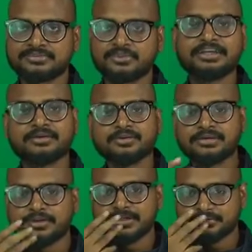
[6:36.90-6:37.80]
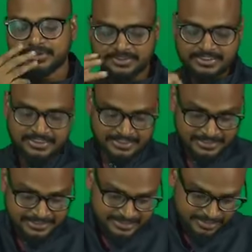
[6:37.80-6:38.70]
Why chemical bonding? Because
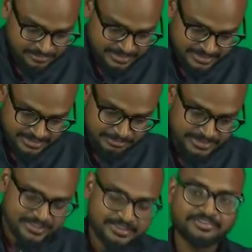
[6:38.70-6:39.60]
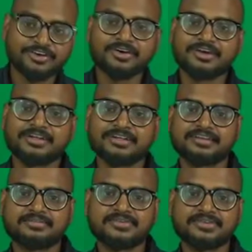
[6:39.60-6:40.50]
that is the that is the basis of all organic
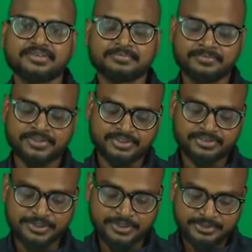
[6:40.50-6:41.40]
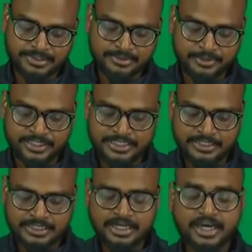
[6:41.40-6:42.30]
chemistry. If I know chemical bonding,
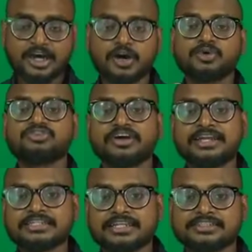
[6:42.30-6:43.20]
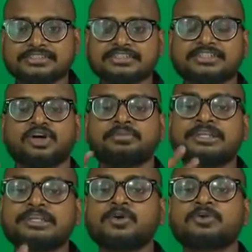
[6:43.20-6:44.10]
how to find structures, how
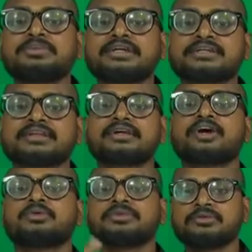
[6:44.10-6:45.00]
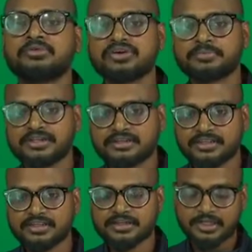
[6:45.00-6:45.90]
many lone pairs are there, how many bond pairs are
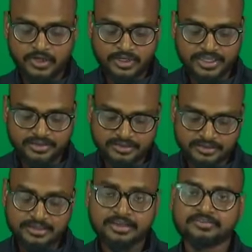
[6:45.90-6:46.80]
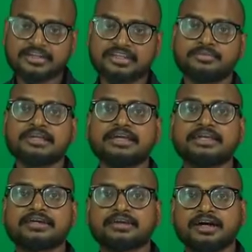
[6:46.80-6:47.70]
there. Okay, for example, I
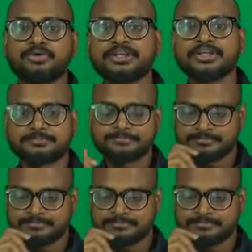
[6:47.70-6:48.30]
take ammonia.